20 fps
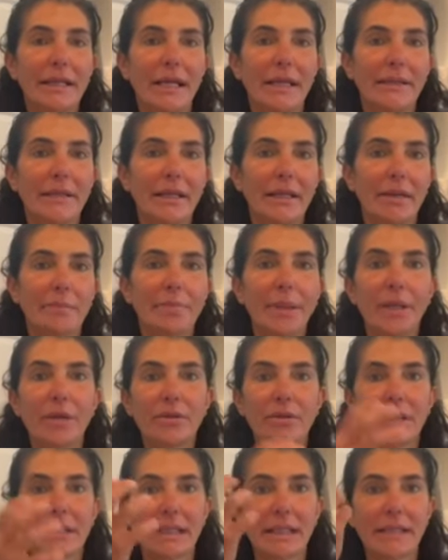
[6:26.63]
And then
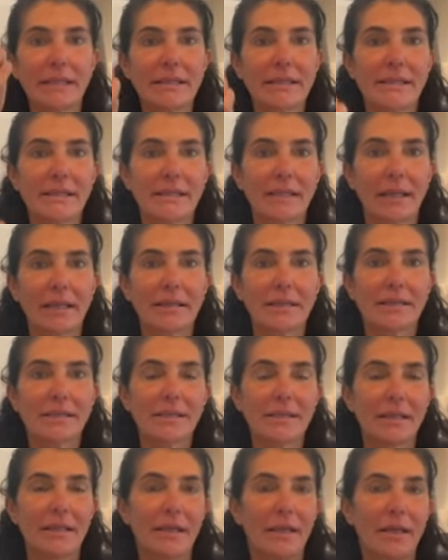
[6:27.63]
apparently it
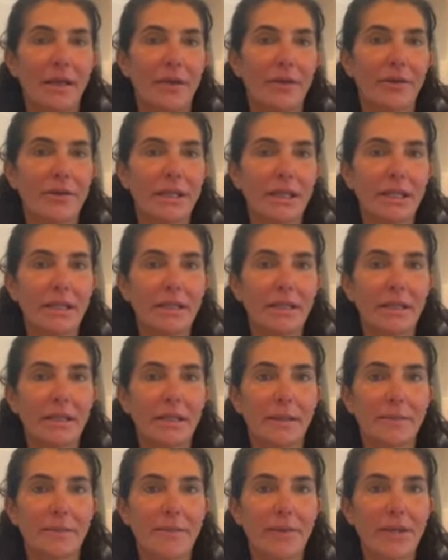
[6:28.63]
sucks the
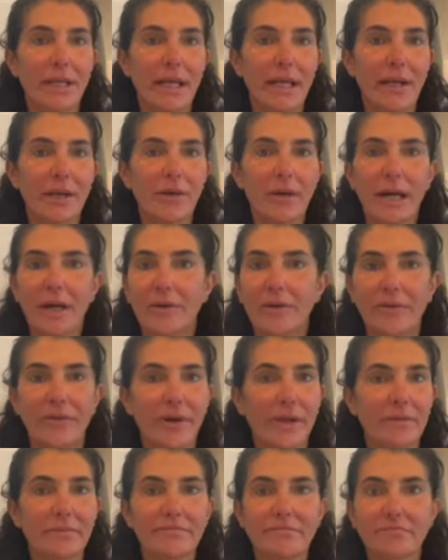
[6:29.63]
air out of it.